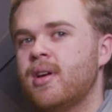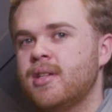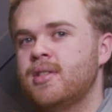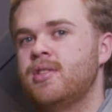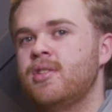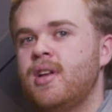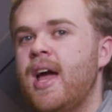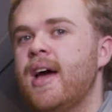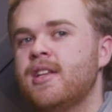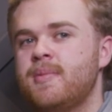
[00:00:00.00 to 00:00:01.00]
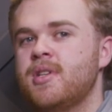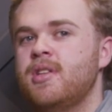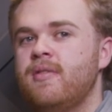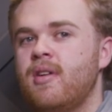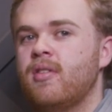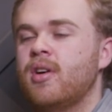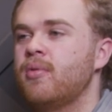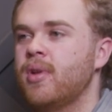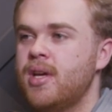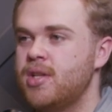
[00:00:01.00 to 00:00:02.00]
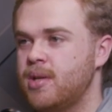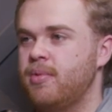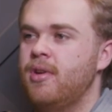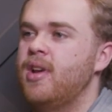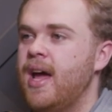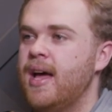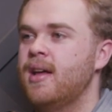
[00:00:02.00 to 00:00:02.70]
'Cause it's your dad, especially if you have a good relationship with your dad.